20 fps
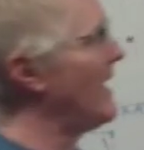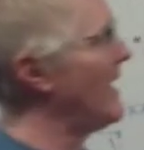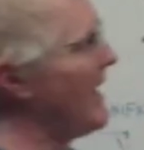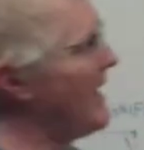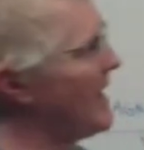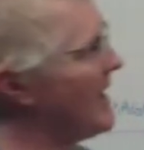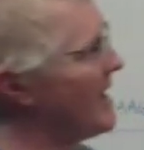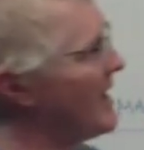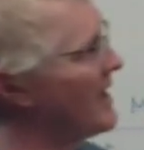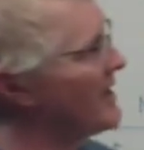
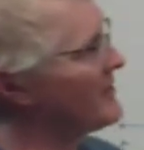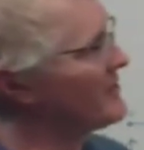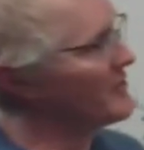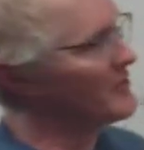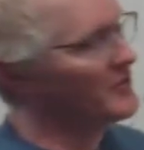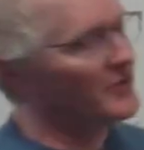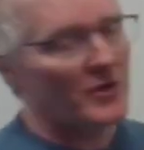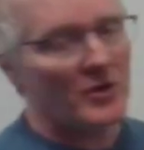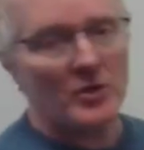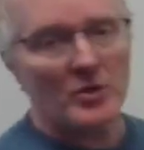And
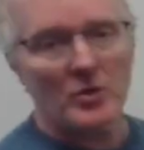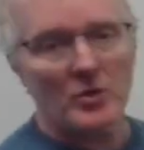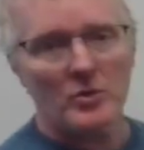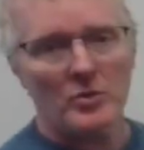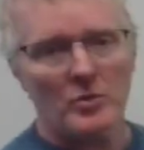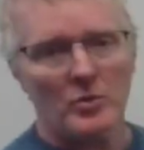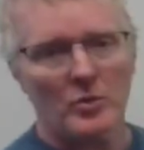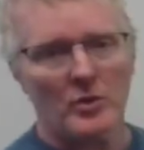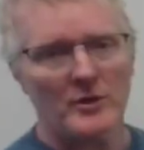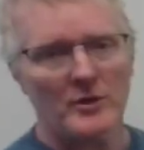so
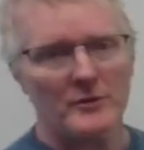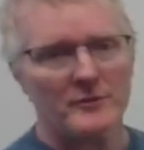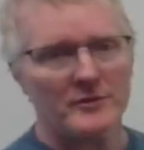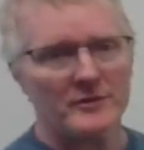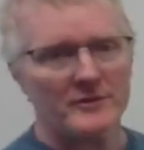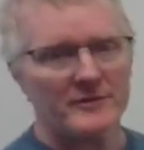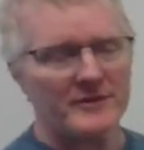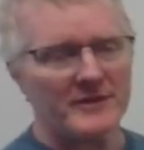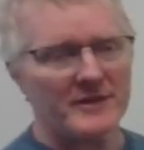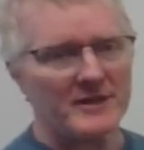1 over
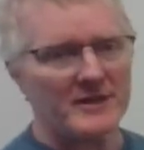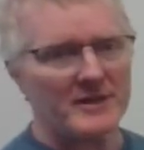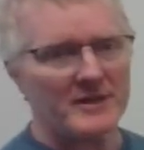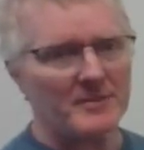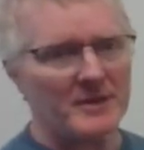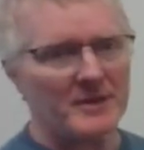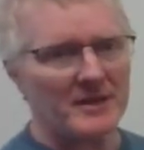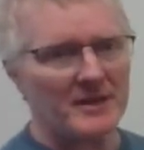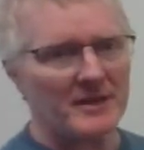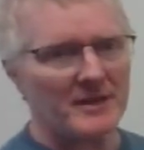infinity
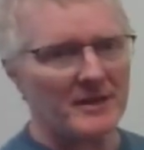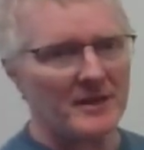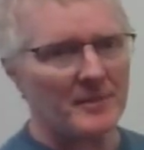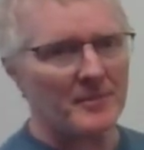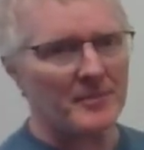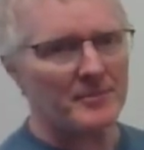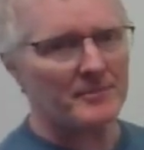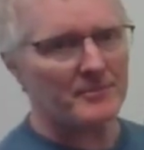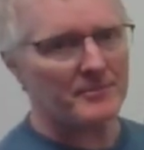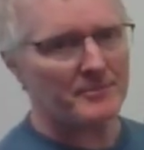being
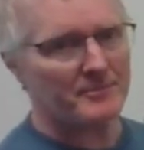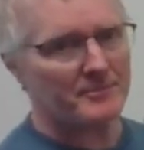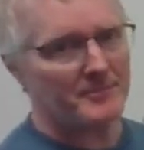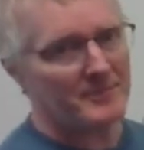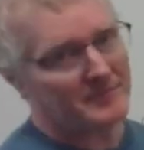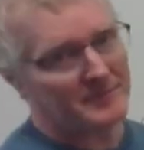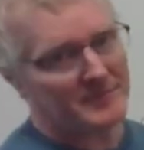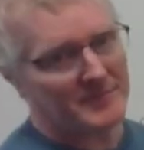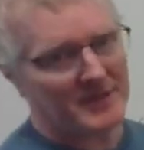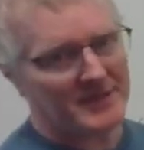
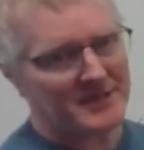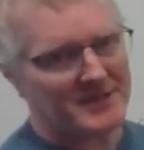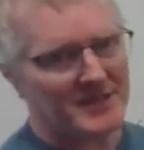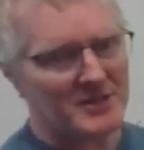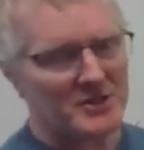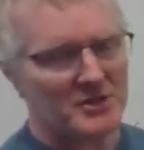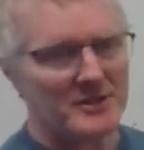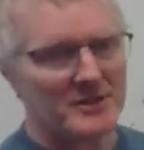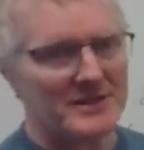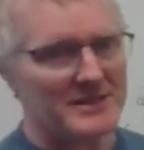
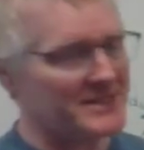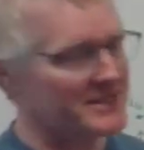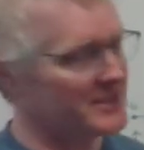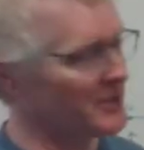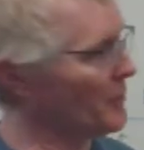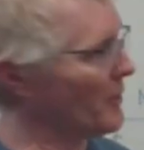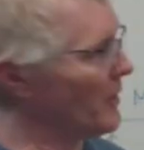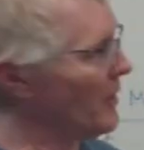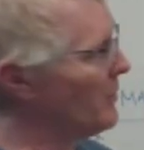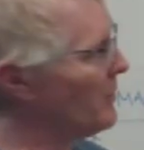essentially
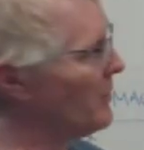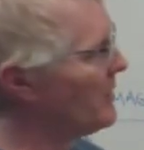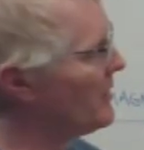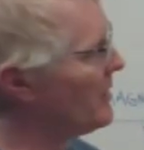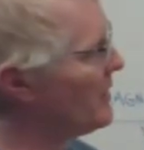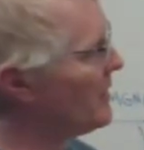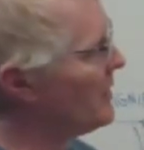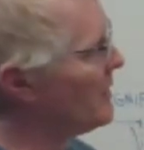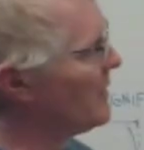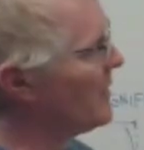0,
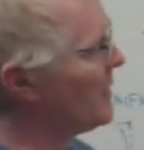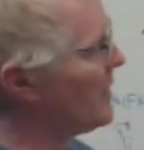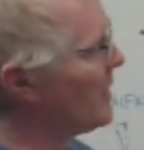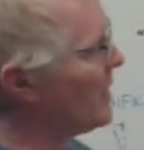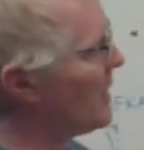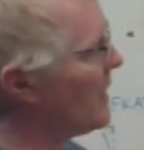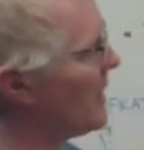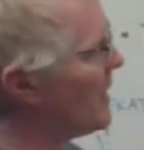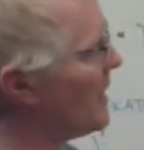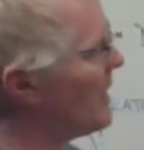
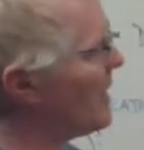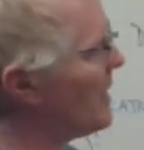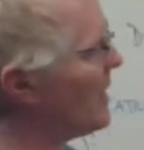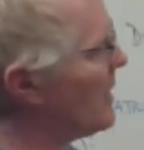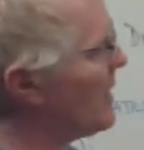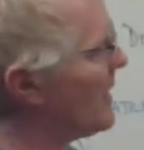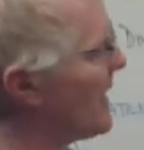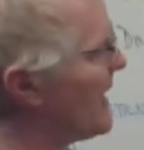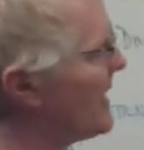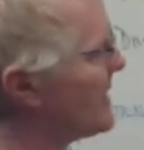
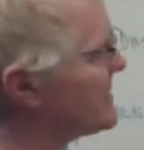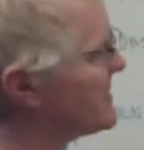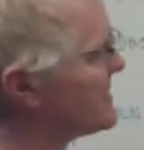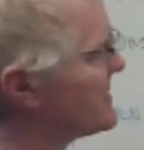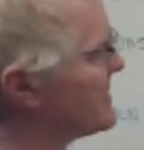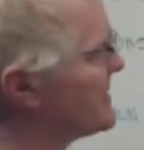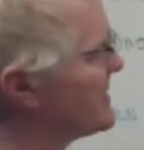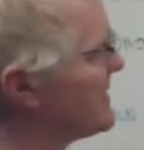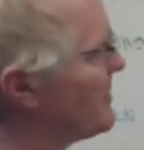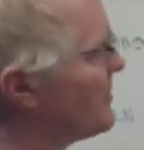as
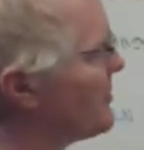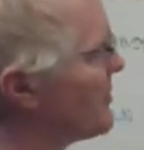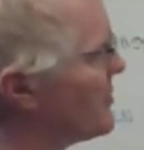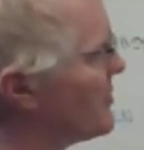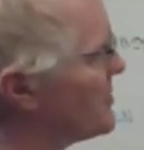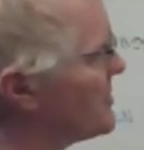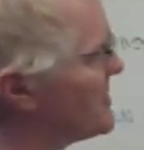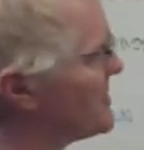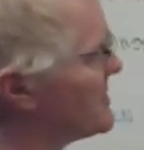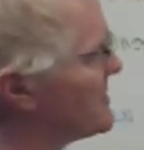d
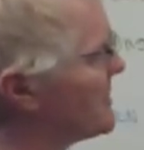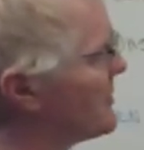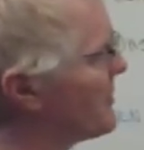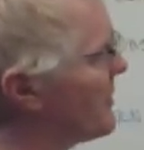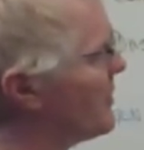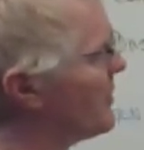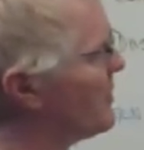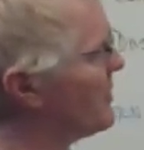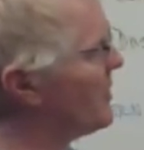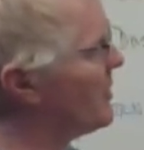approaches
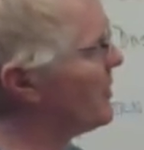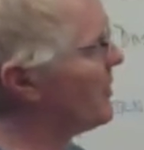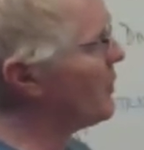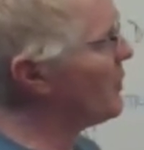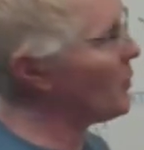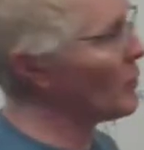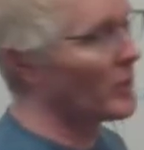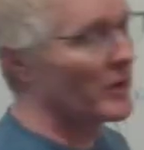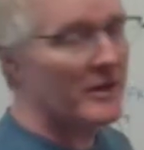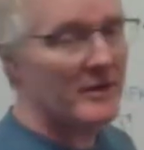0,
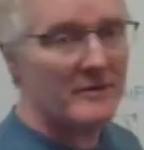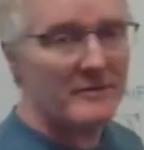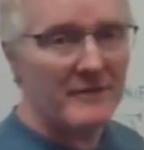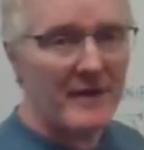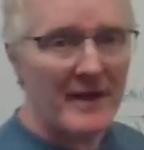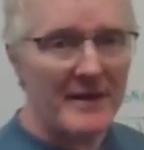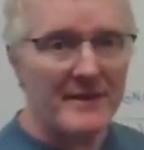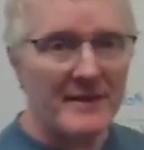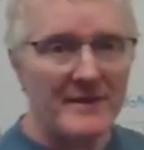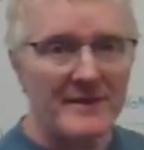we're going to
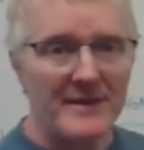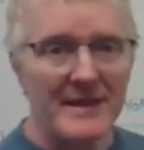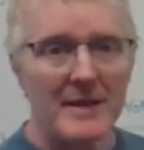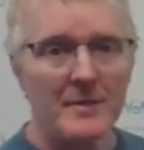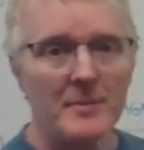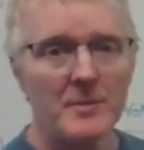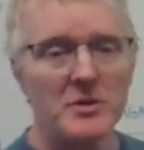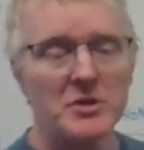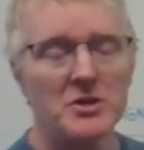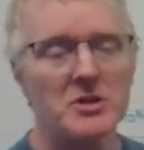find that the
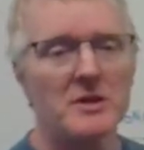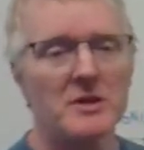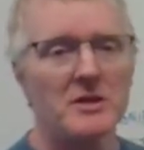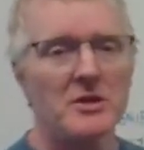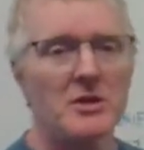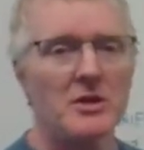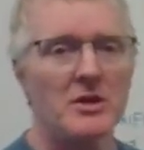image